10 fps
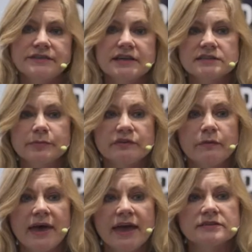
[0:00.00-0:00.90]
I think it's a bit
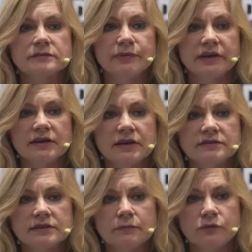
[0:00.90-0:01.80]
of a mess
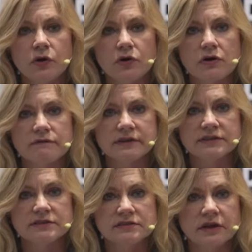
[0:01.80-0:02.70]
because I'm not
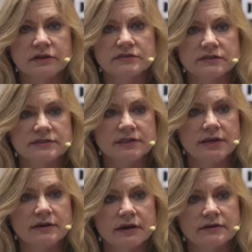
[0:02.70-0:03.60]
convinced it's going to
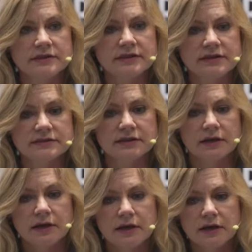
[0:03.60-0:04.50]
succeed. I think it's
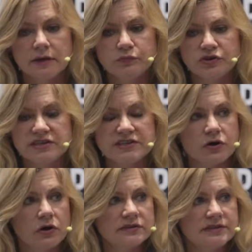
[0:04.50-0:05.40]
pretty
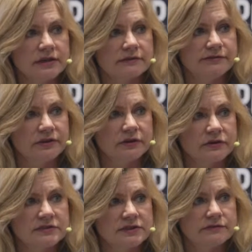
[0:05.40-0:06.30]
toxic for
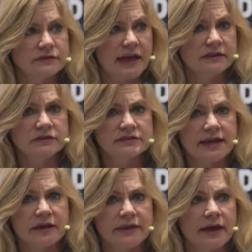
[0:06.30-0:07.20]
Conservative
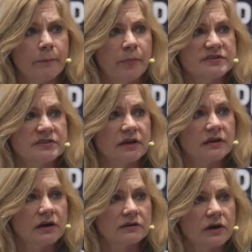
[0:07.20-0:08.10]
candidates out there busting
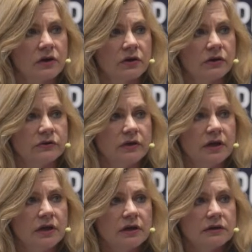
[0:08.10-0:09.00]
a gut on
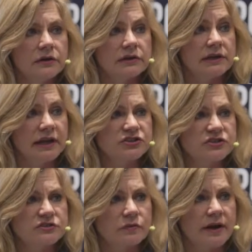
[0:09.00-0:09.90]
local
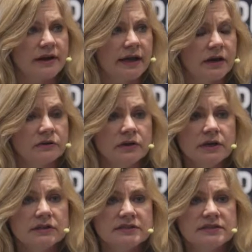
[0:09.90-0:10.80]
elections right now.
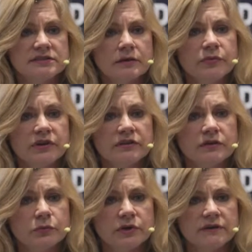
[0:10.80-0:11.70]
This is somebody
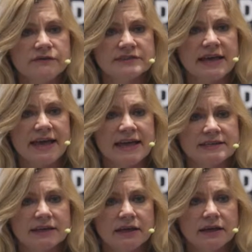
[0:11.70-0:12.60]
that we've
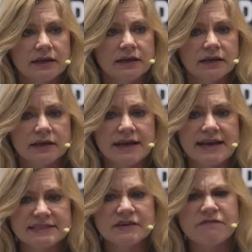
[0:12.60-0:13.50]
said uh,
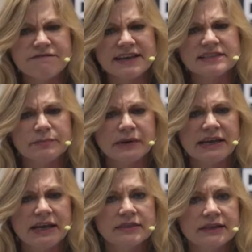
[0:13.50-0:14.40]
isn't fit to be
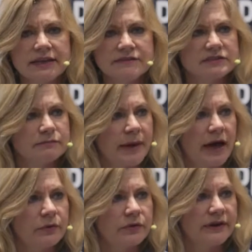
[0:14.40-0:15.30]
near the levers of
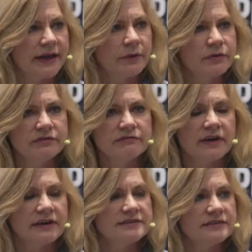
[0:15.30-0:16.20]
power, and now we've
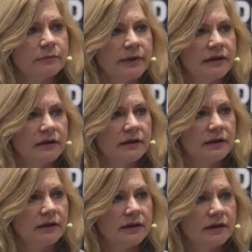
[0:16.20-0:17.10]
invited him in
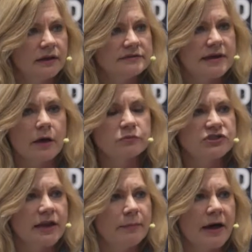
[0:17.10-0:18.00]
to help
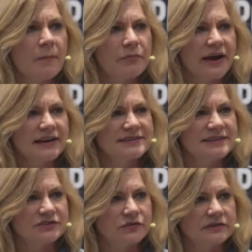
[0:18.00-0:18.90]
shape our
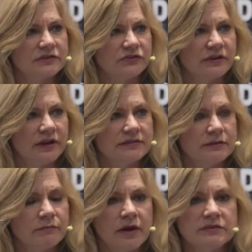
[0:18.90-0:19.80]
Brexit strategy. I
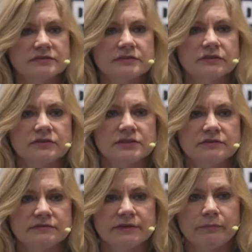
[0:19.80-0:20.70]
think most
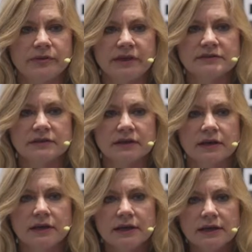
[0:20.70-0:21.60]
Conservative M Ps and
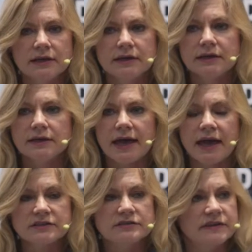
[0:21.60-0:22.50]

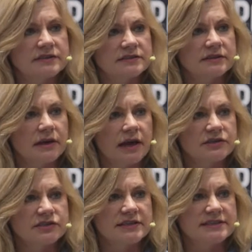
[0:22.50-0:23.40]
activists are
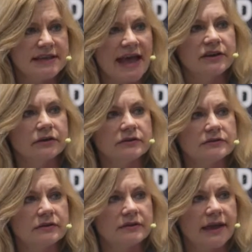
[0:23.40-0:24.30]
actually
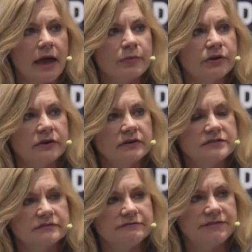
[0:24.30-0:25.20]
staggered that the
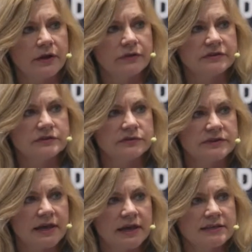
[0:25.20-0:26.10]
Cabinet felt this
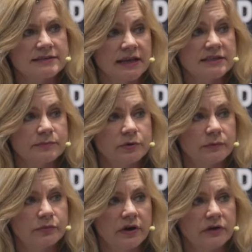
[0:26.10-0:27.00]
was a
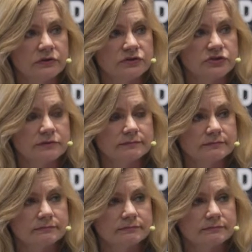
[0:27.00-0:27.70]
sensible approach.